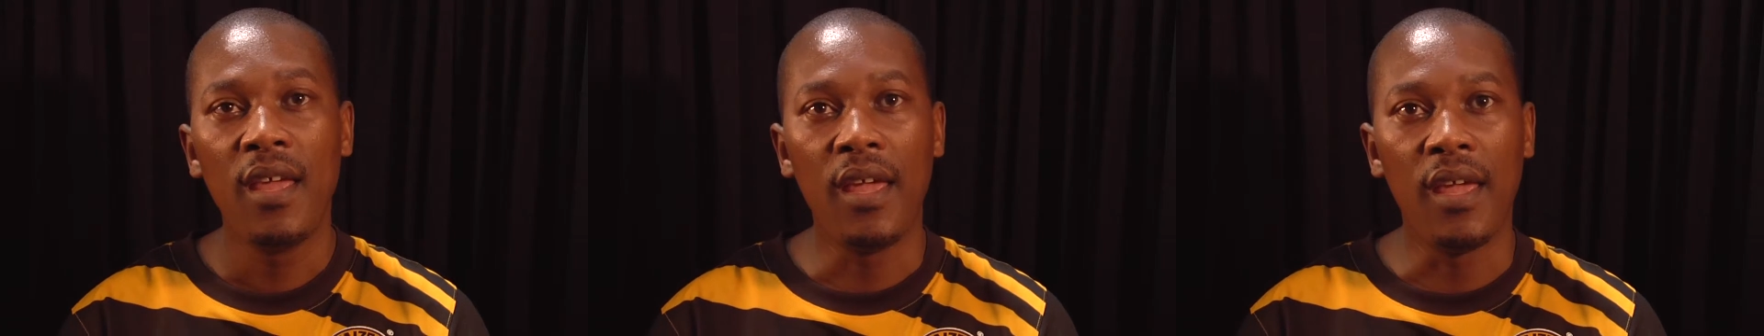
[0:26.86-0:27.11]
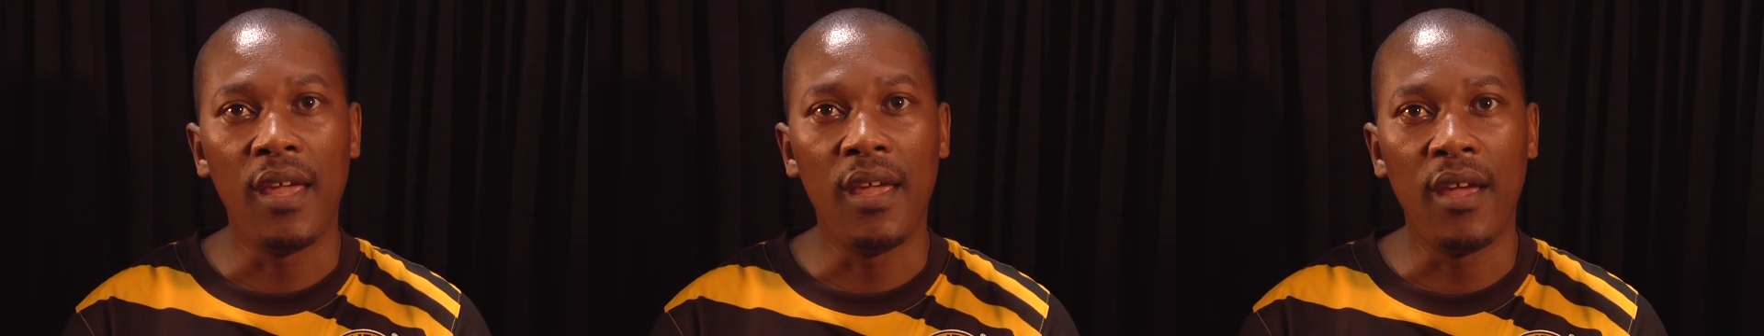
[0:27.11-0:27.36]

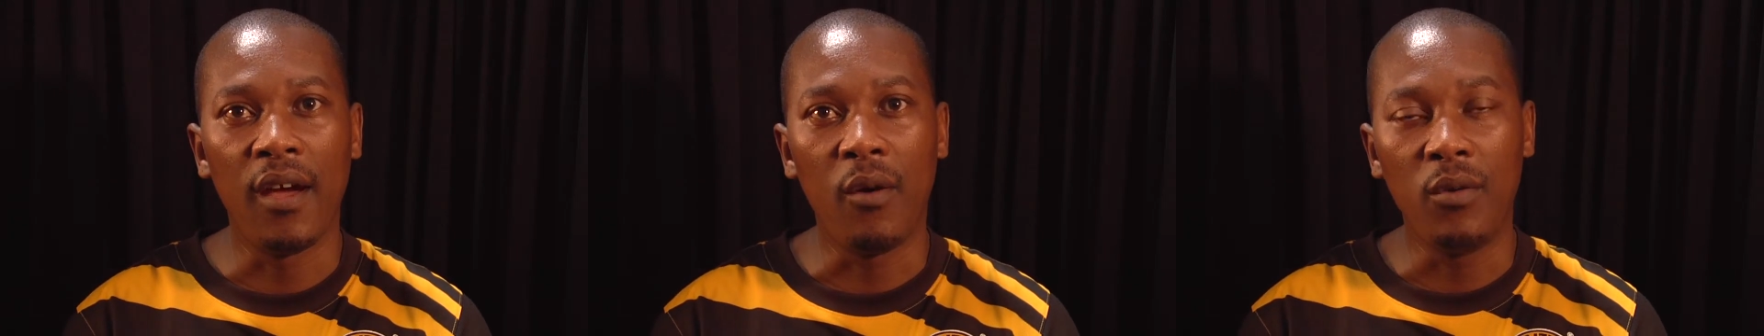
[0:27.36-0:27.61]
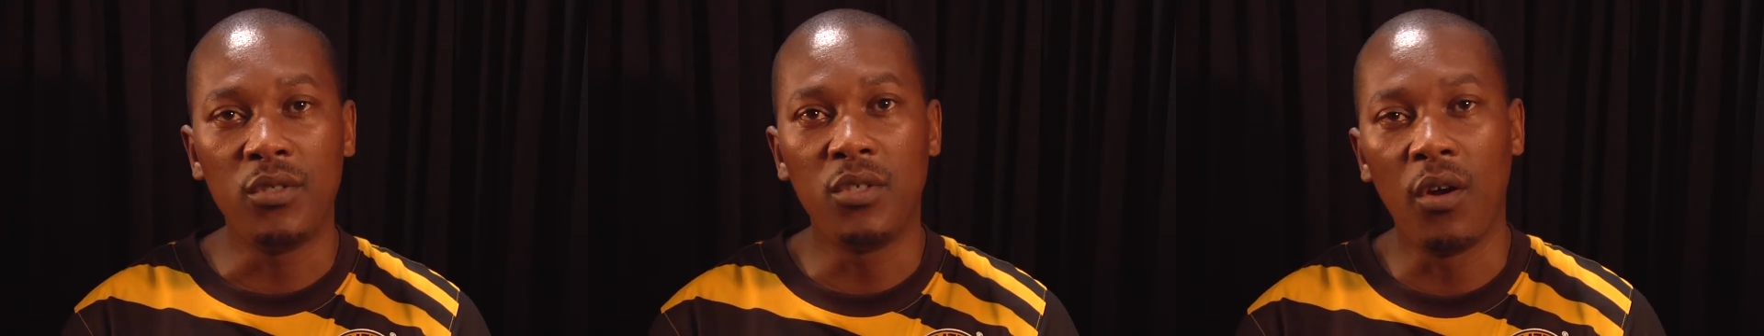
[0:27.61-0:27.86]
Uh, I
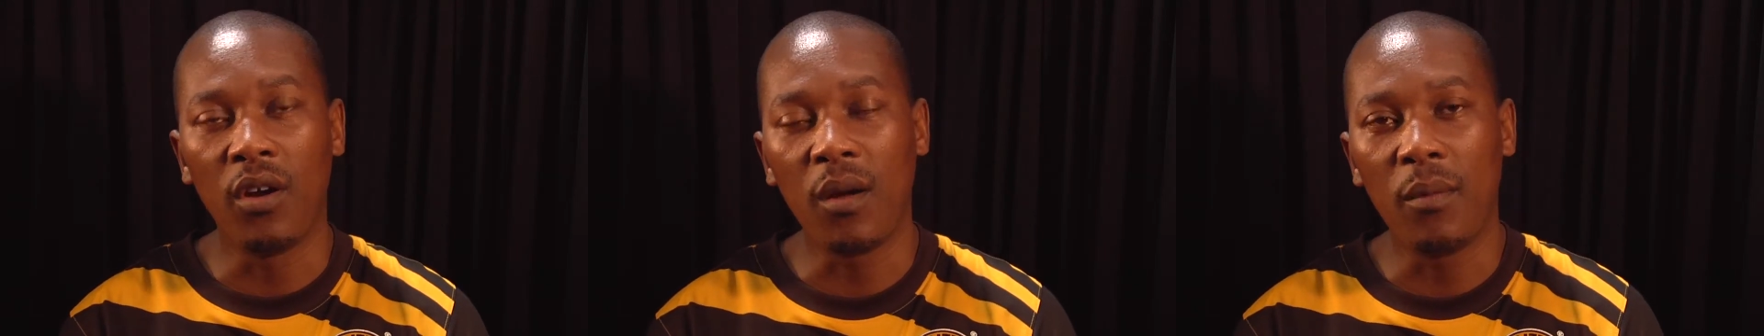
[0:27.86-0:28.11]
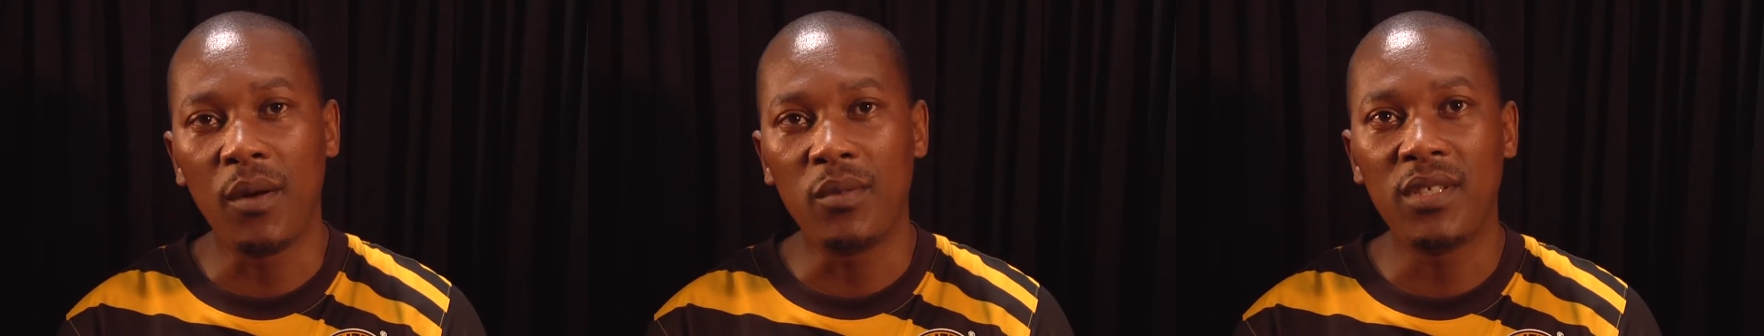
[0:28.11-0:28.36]
will talk
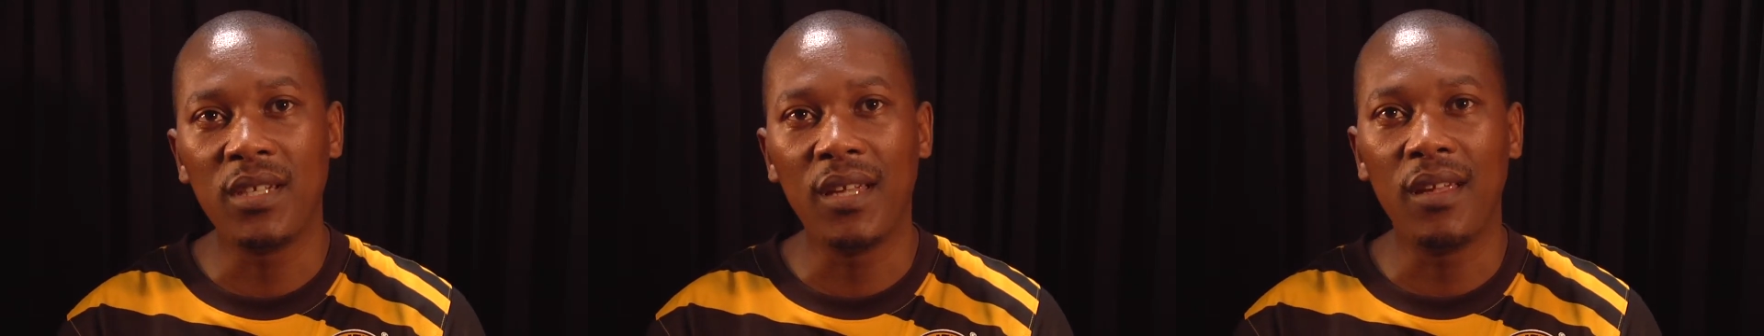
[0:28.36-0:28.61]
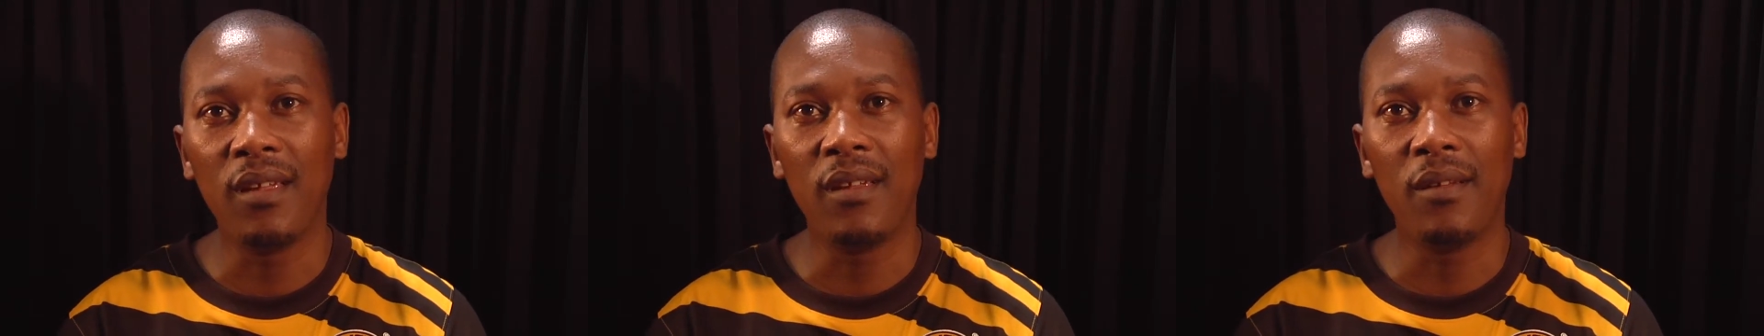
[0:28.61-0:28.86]
about uh,
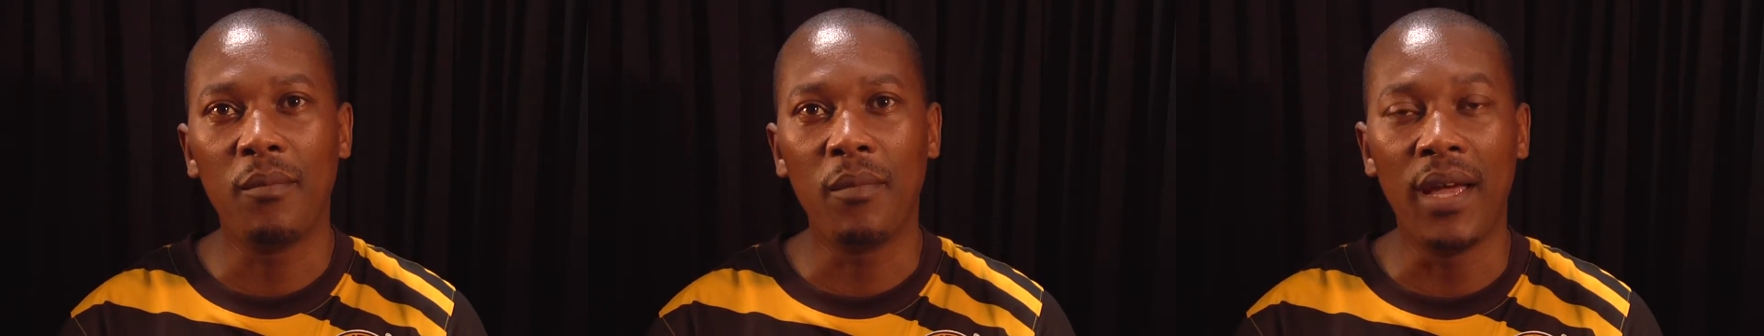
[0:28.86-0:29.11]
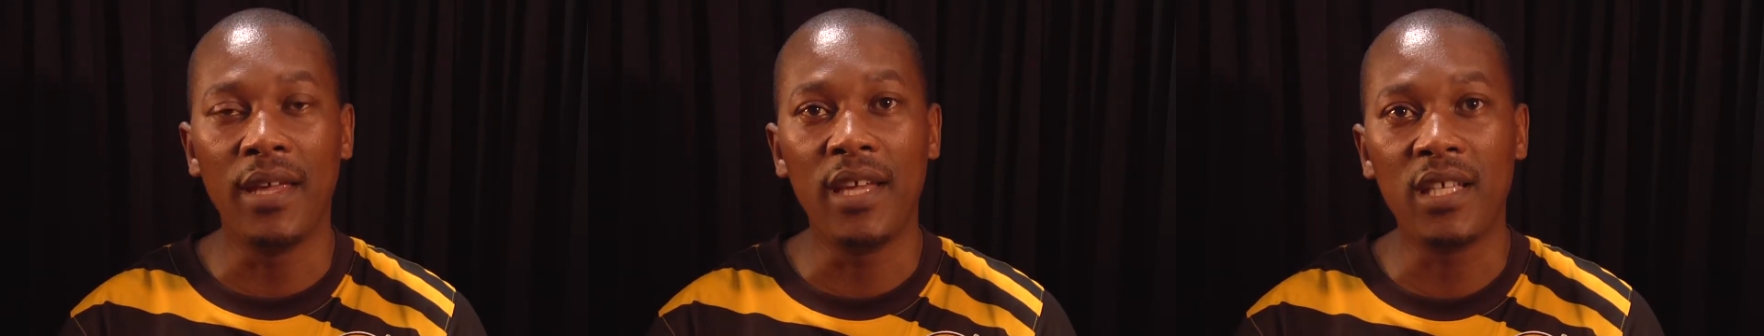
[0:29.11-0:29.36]

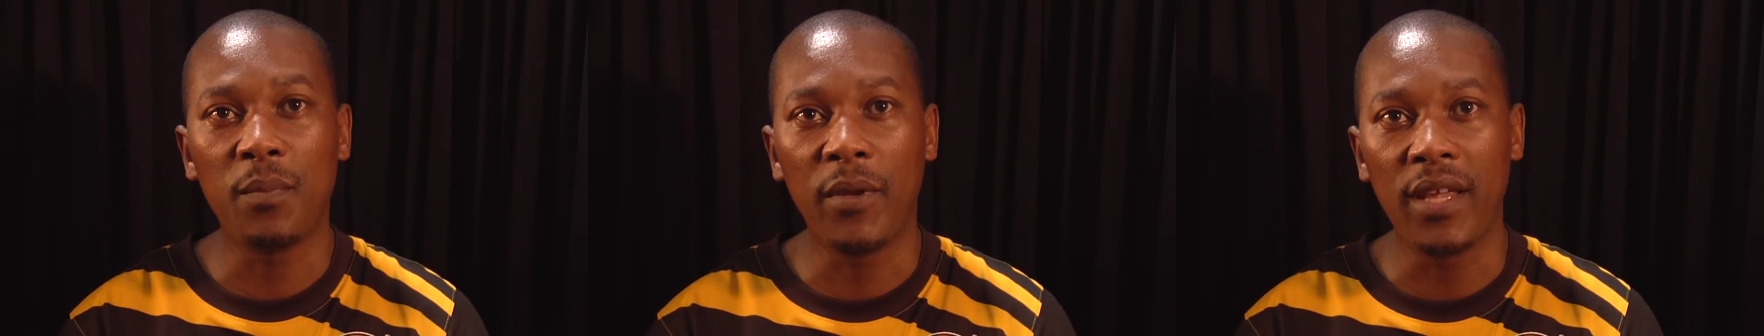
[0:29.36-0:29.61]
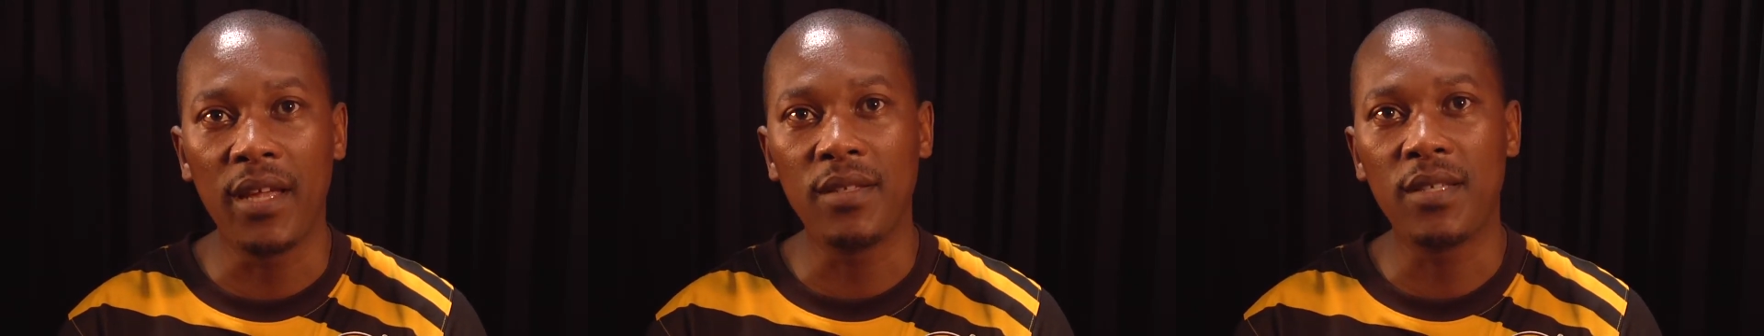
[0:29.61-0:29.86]
my
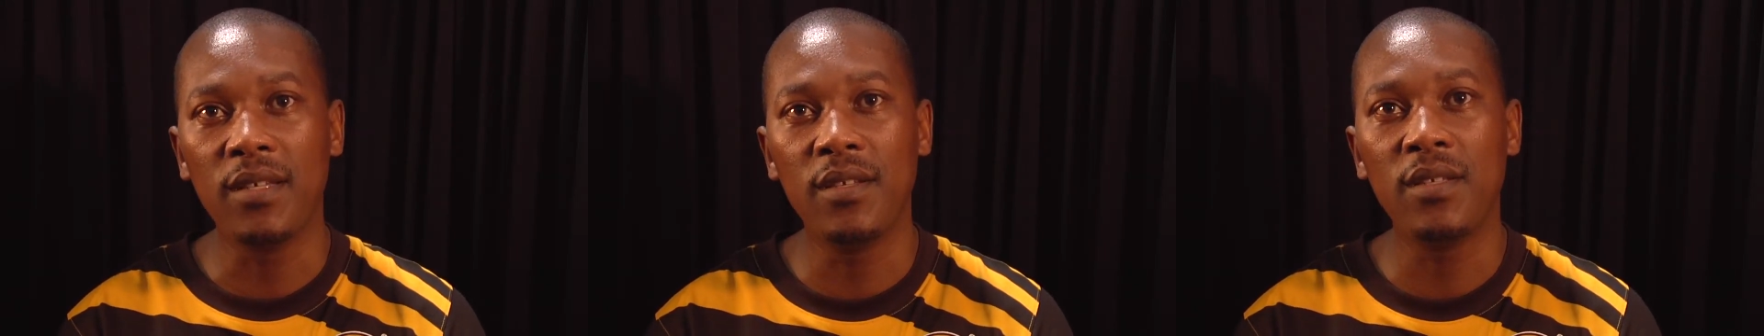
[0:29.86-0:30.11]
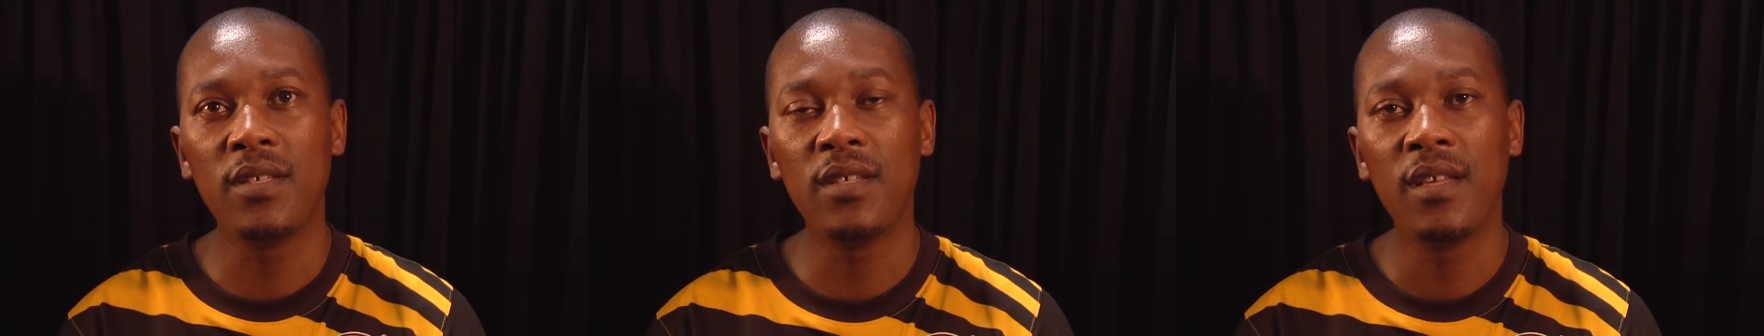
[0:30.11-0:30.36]

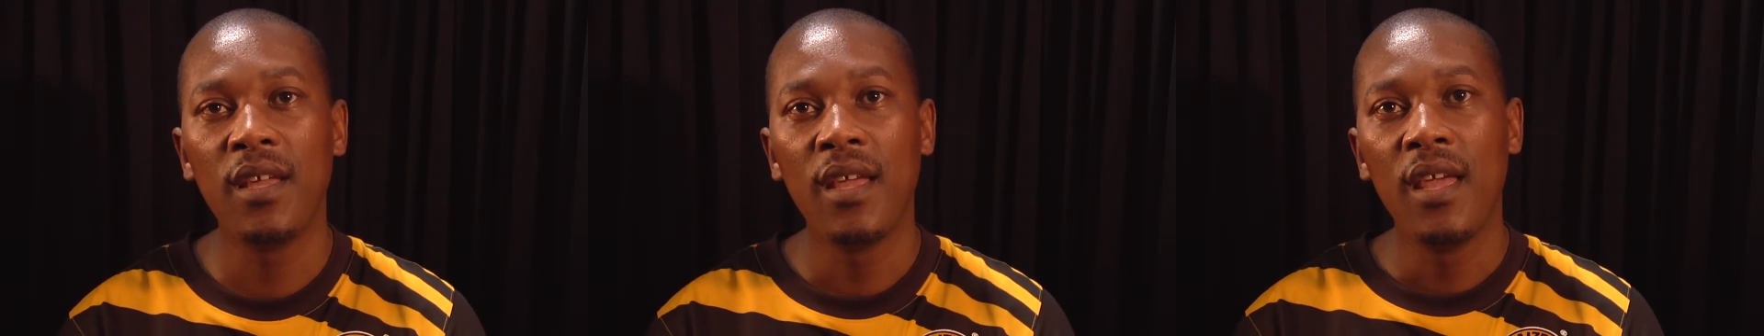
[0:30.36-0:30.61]
experiences.